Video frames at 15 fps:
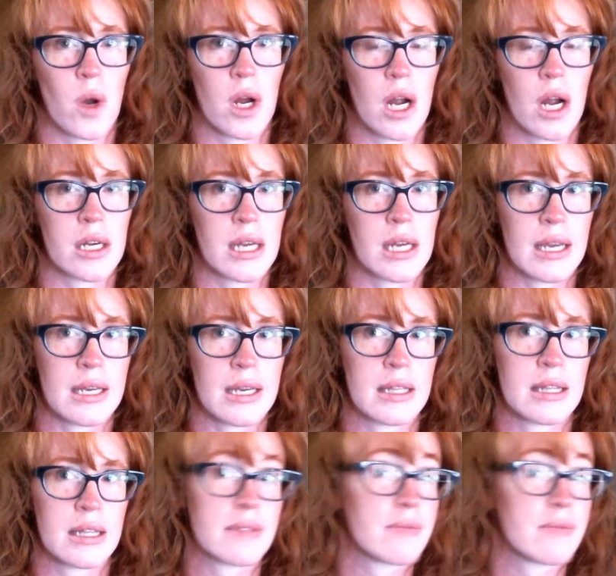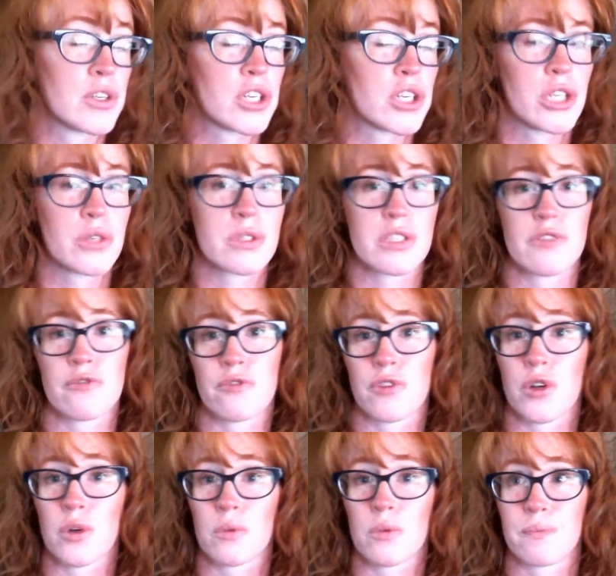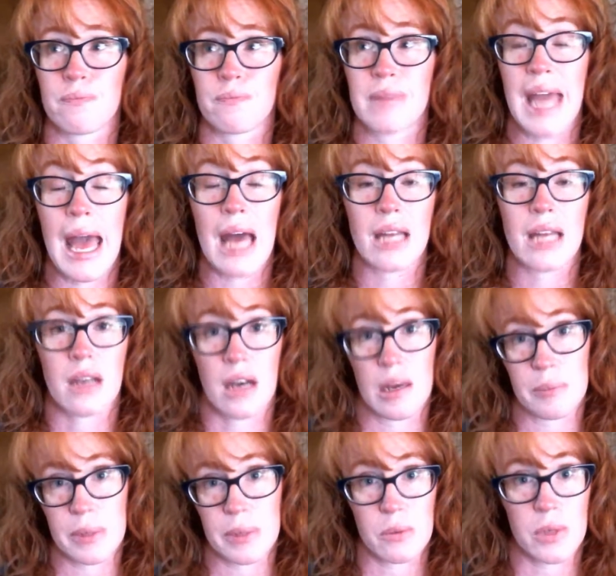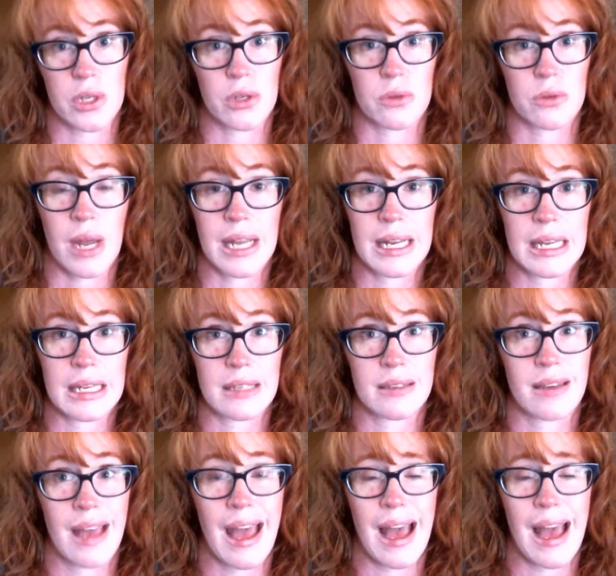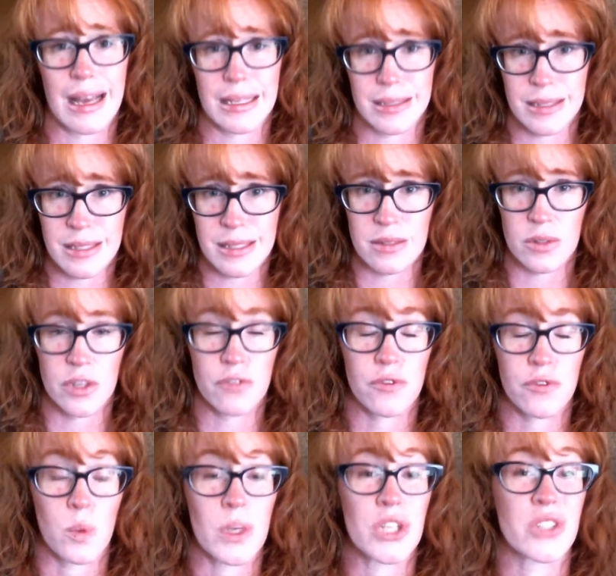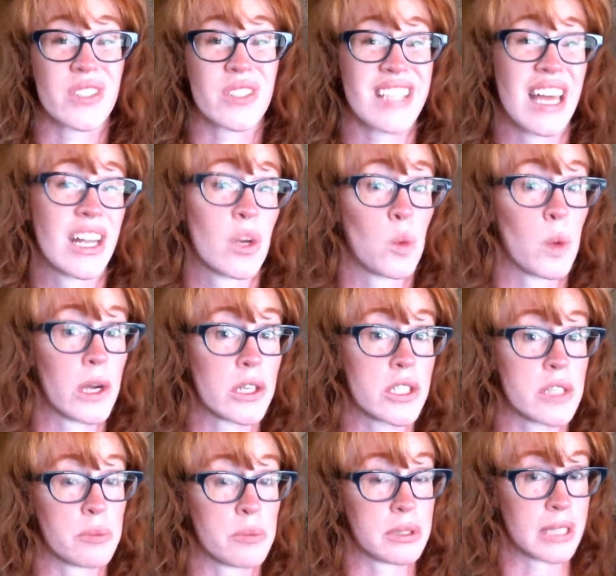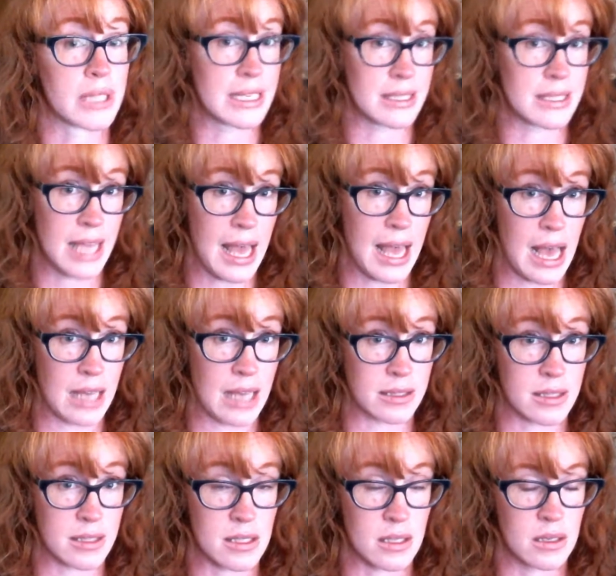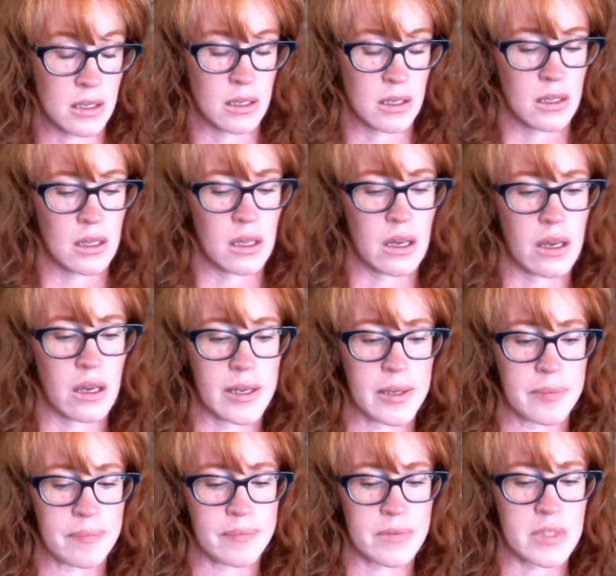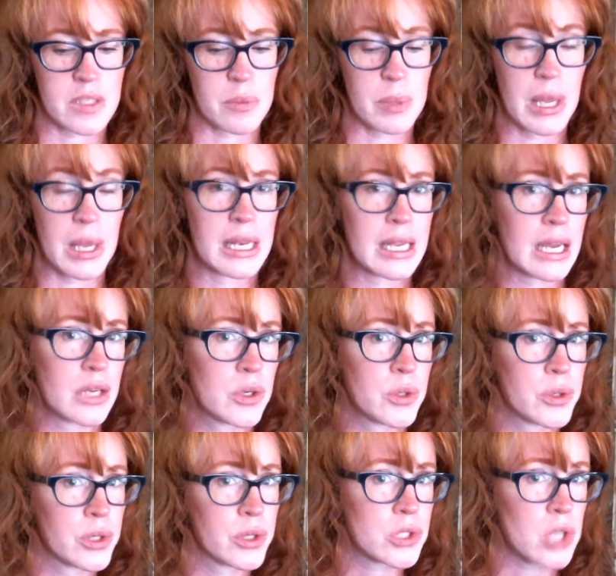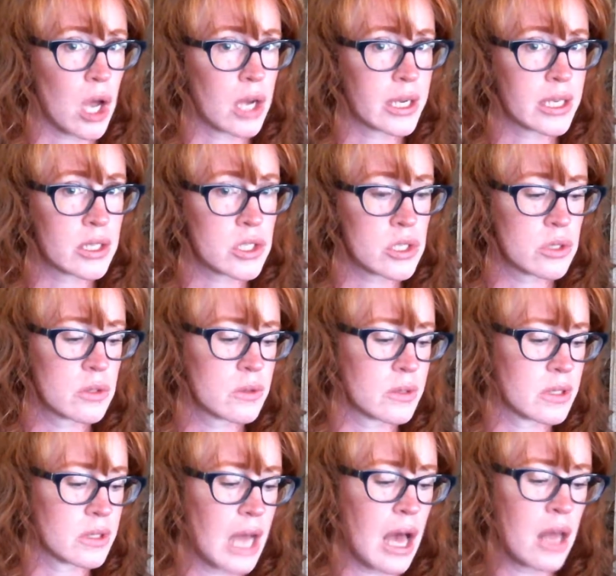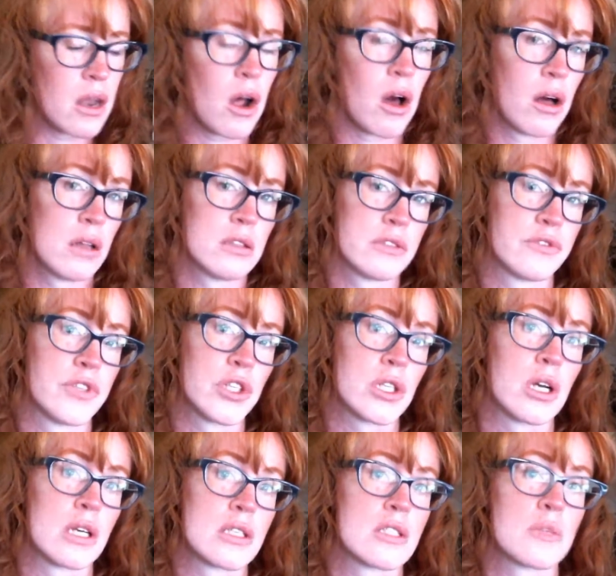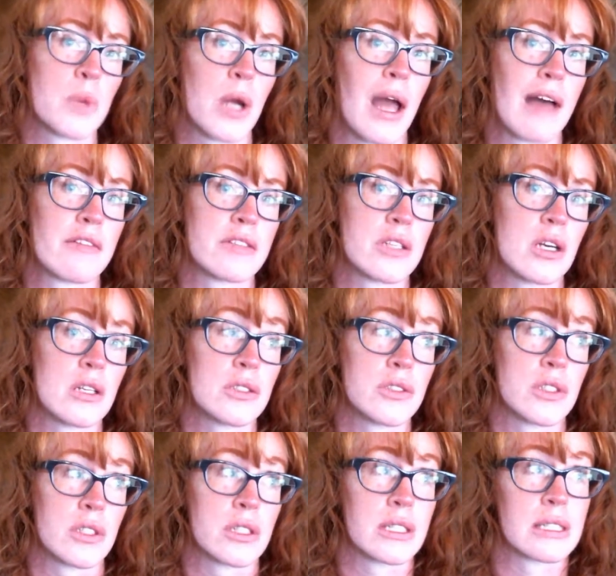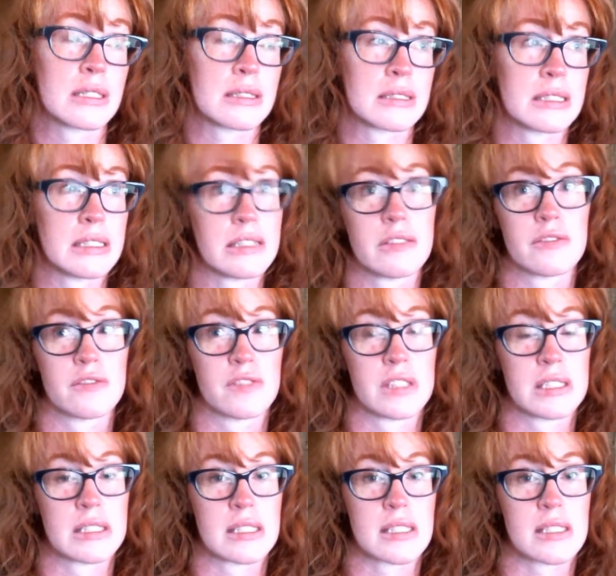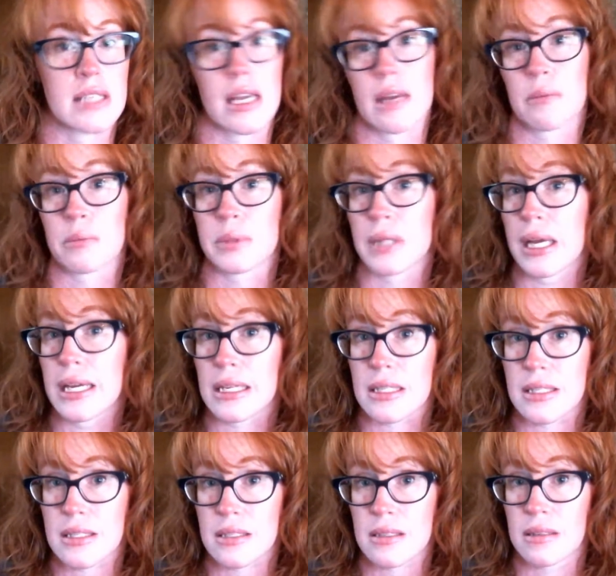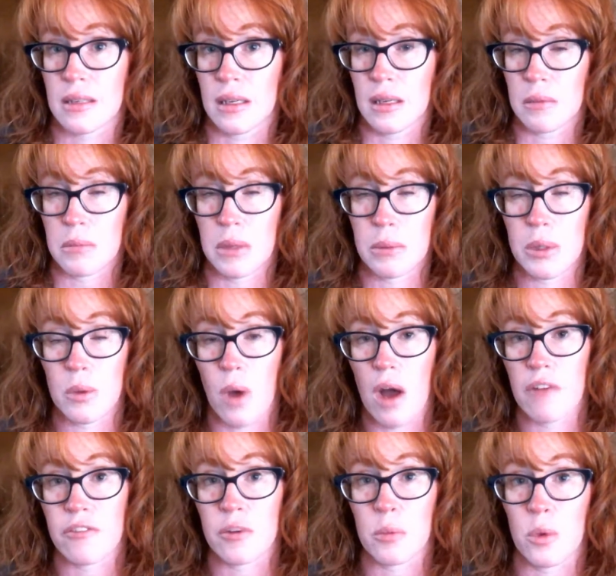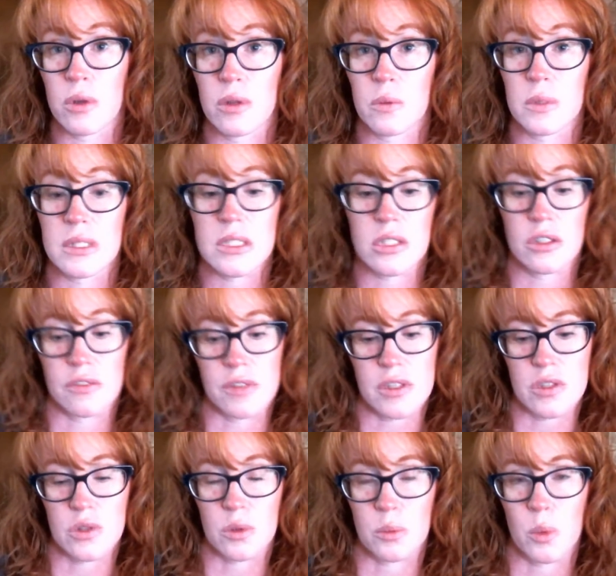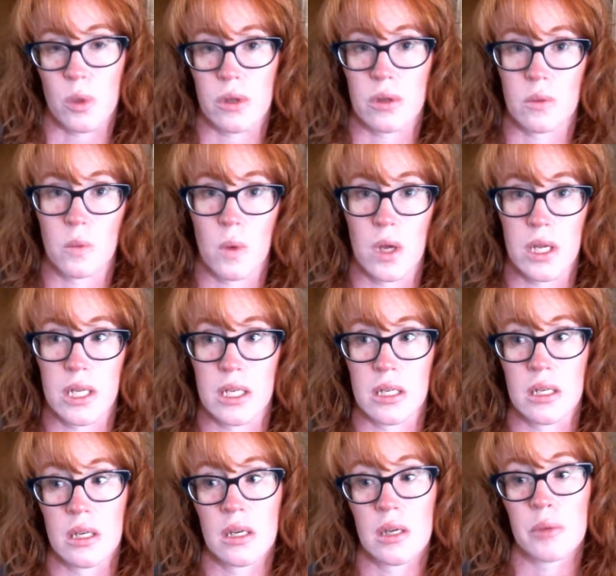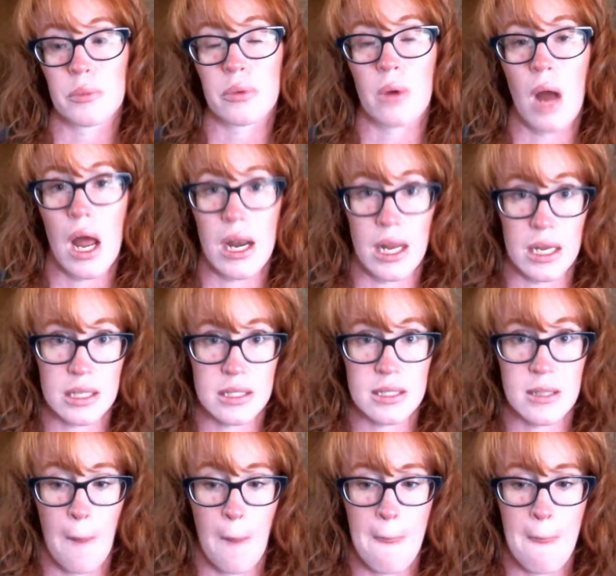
are, you're going to use it for ad copy when you're writing ads, when you're deciding where to place ads. Depending on who you're talking to, not all of your customer avatars are going to live in the same place. Maybe you offer more than one service or more than one product.